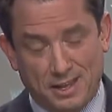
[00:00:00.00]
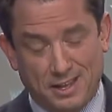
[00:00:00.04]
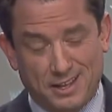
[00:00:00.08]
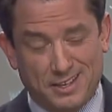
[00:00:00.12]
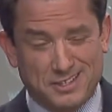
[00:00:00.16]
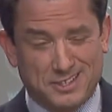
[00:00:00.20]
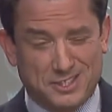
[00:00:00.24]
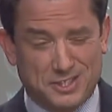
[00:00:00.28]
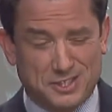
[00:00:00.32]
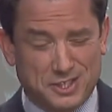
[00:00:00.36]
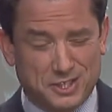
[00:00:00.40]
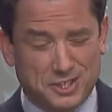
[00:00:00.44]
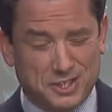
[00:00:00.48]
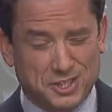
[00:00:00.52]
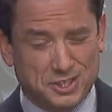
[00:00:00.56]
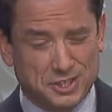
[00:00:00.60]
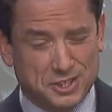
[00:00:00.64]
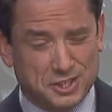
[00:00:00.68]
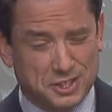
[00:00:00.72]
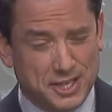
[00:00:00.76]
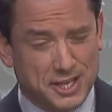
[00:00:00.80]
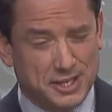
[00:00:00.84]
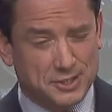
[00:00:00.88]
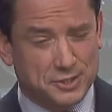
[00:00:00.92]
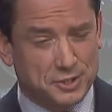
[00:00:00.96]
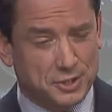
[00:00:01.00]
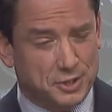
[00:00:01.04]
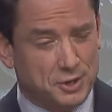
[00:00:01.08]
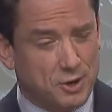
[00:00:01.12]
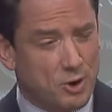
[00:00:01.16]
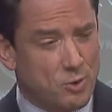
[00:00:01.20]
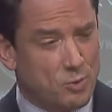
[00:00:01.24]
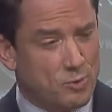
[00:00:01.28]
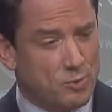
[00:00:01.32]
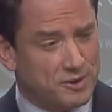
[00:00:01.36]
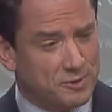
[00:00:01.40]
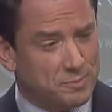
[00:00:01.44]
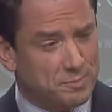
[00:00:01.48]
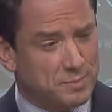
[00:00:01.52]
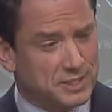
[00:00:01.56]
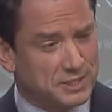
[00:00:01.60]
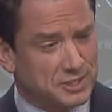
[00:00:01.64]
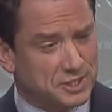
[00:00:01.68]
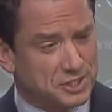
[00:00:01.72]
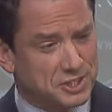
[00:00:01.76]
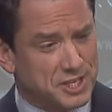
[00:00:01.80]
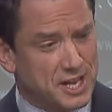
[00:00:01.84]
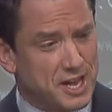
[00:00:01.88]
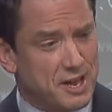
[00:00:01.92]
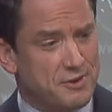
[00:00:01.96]
6 days ago would have
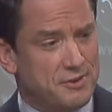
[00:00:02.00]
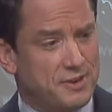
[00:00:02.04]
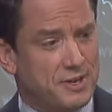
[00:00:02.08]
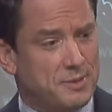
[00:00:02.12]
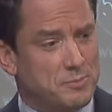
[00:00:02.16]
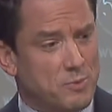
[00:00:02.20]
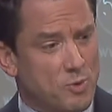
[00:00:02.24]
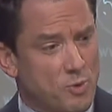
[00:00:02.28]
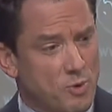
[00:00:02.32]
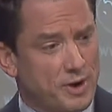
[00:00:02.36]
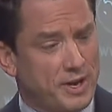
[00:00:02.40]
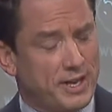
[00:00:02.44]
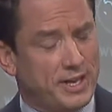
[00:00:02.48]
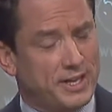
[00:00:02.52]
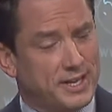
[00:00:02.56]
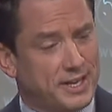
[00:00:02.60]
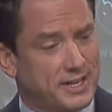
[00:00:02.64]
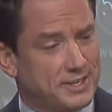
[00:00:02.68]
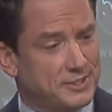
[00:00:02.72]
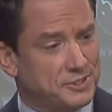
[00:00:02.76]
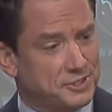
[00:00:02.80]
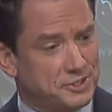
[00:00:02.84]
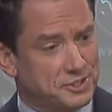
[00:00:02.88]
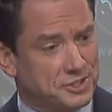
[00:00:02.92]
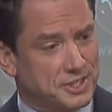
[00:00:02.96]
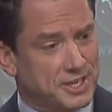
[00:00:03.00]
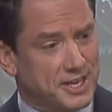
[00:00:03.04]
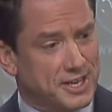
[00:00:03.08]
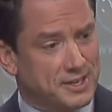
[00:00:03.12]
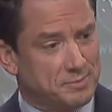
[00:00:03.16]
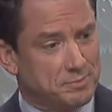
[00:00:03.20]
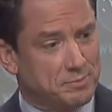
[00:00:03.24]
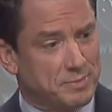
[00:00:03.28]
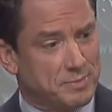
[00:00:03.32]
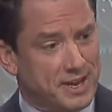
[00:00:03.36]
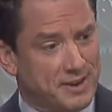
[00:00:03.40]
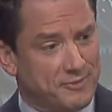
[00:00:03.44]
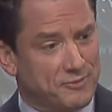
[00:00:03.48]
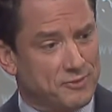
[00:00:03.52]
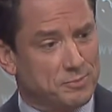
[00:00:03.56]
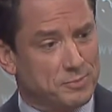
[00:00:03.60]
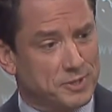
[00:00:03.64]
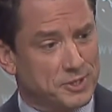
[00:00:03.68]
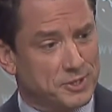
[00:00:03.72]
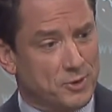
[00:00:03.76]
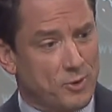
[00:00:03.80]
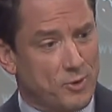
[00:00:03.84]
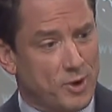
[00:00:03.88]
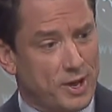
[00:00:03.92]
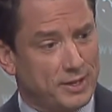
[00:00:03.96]
been Saturday morning, and I had just gotten back from
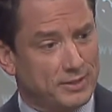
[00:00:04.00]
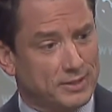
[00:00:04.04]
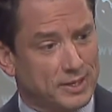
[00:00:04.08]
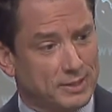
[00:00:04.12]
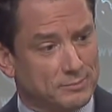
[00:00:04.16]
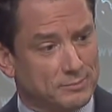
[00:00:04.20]
Hanoi.